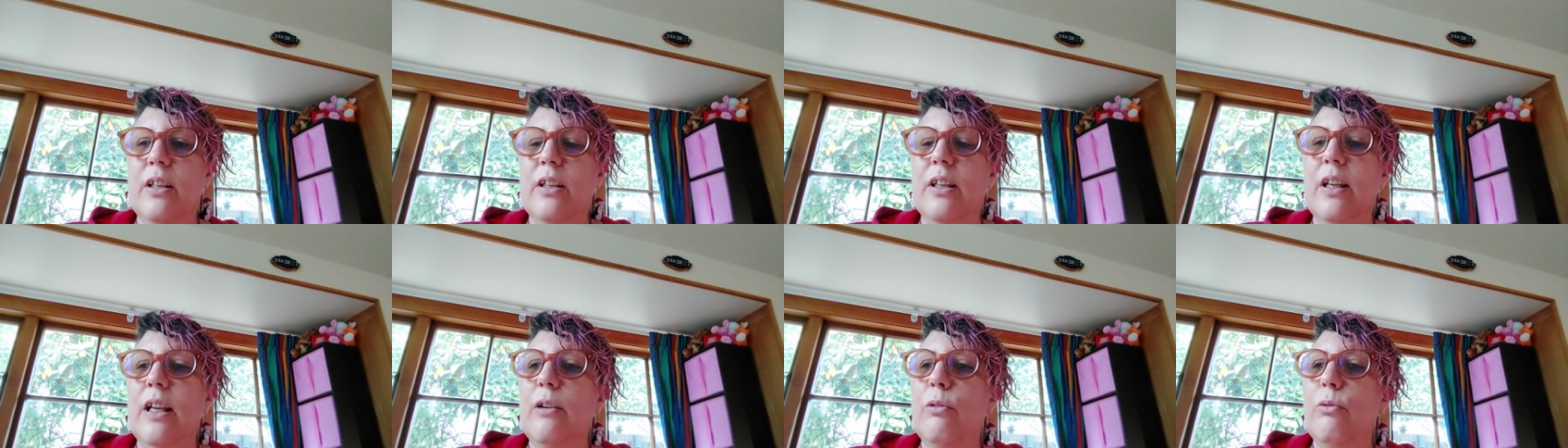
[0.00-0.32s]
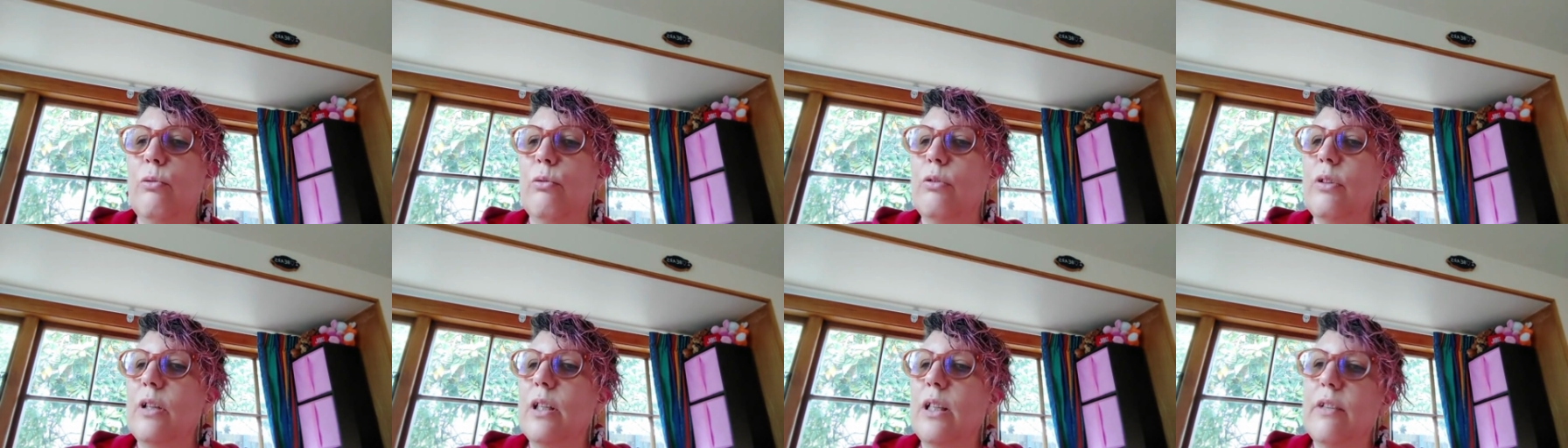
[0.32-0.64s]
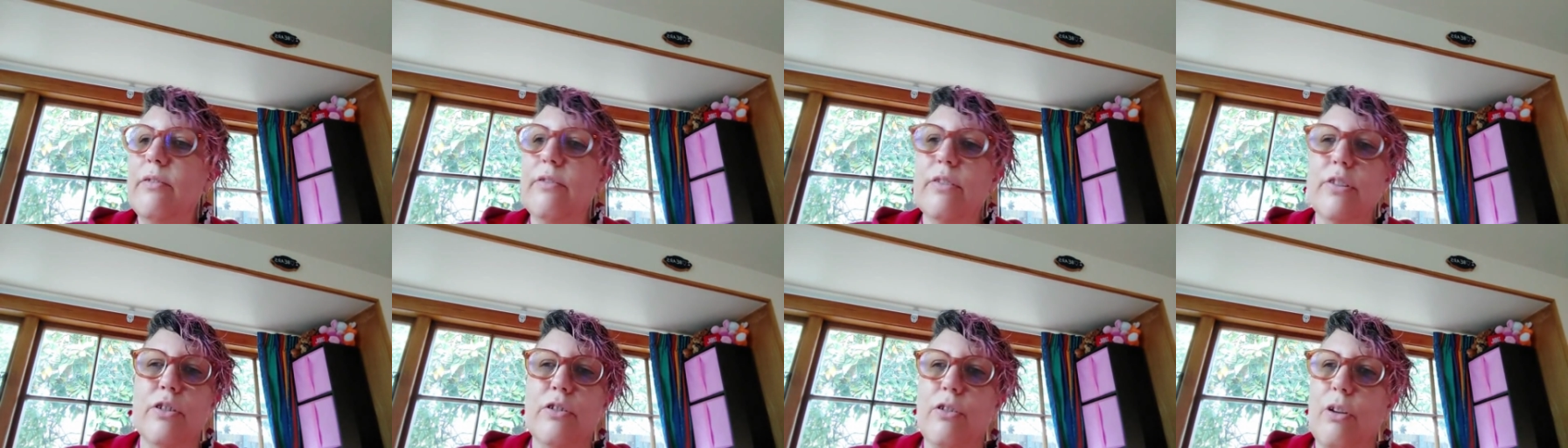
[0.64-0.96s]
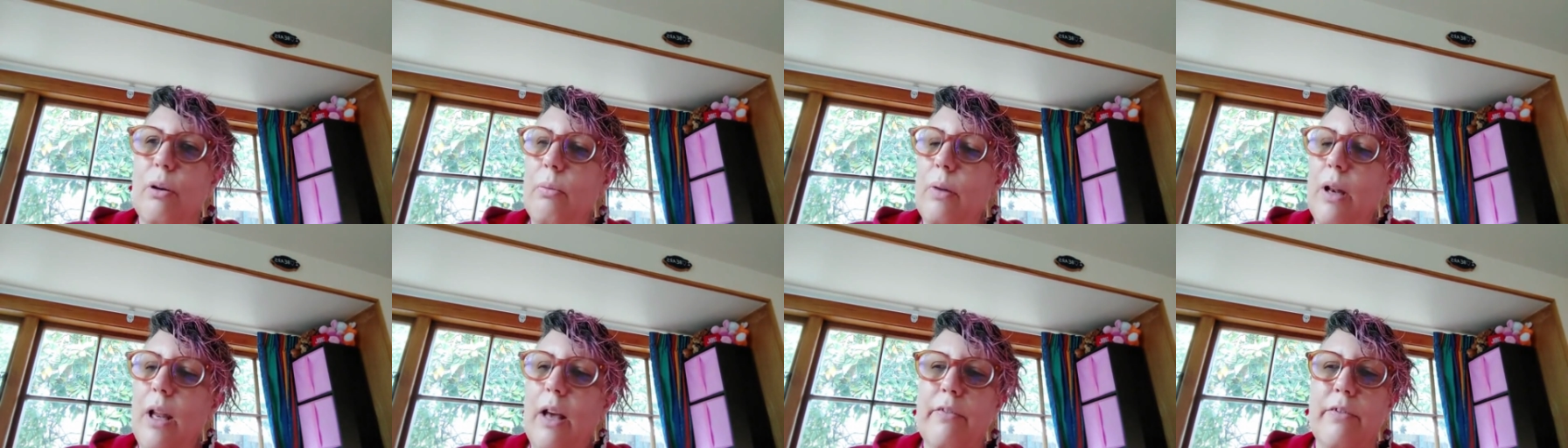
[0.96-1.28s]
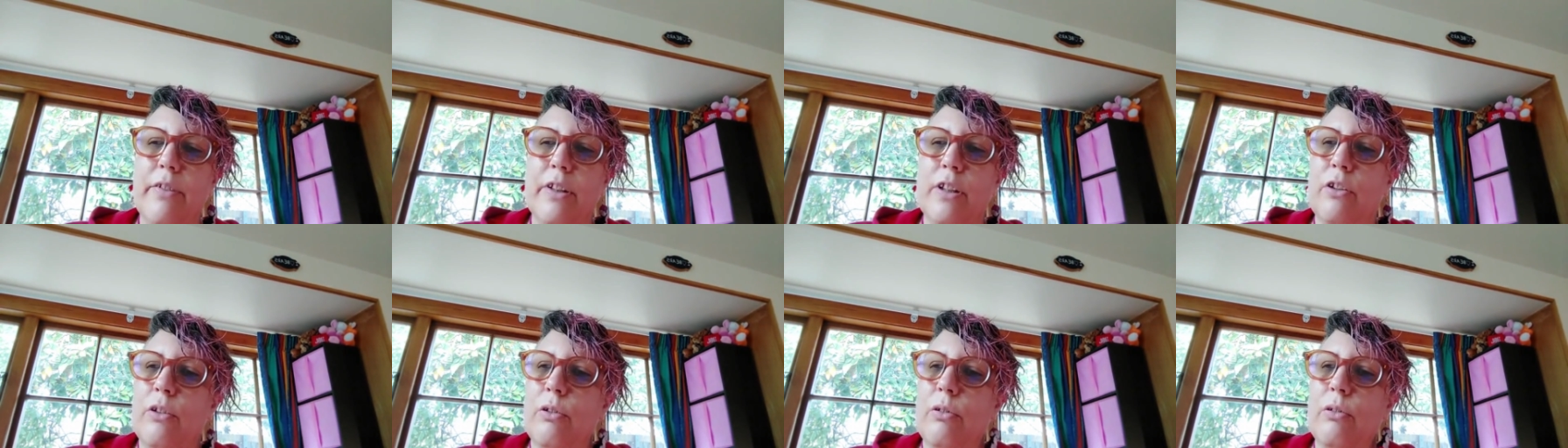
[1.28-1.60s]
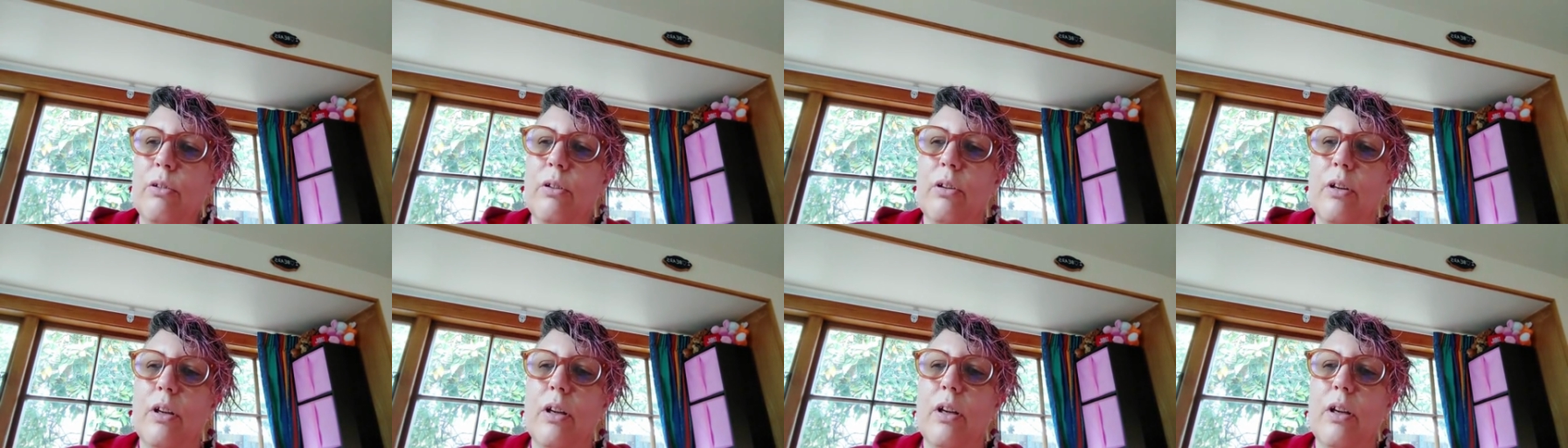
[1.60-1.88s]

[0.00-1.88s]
and he will never stop loving you